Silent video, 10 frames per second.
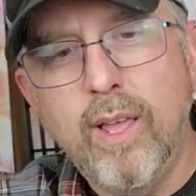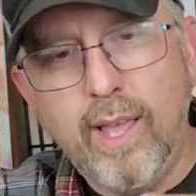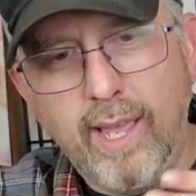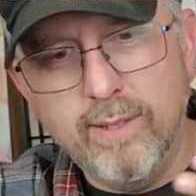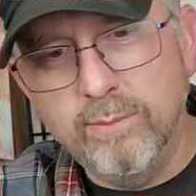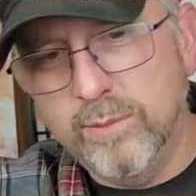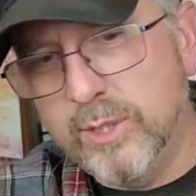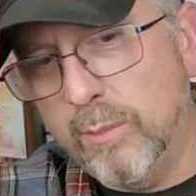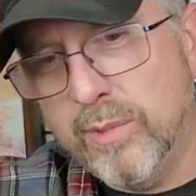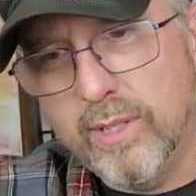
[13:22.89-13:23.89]
and
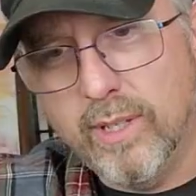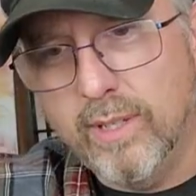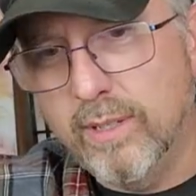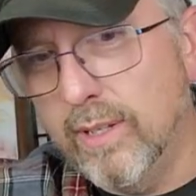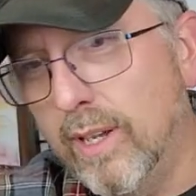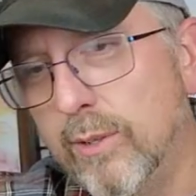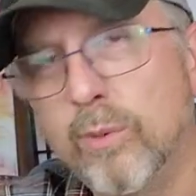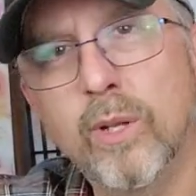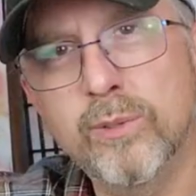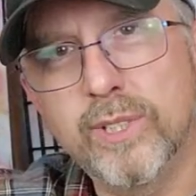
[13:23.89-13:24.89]
some of the other
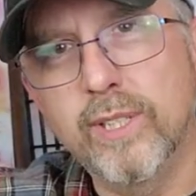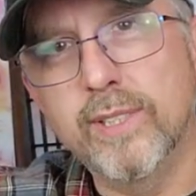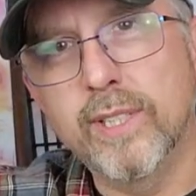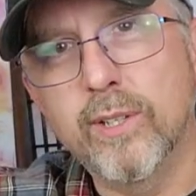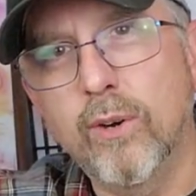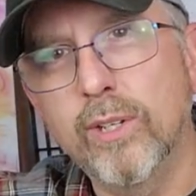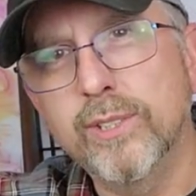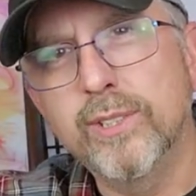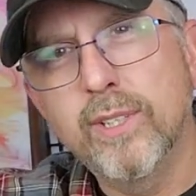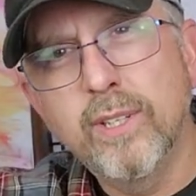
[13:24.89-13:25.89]
Road Series guitars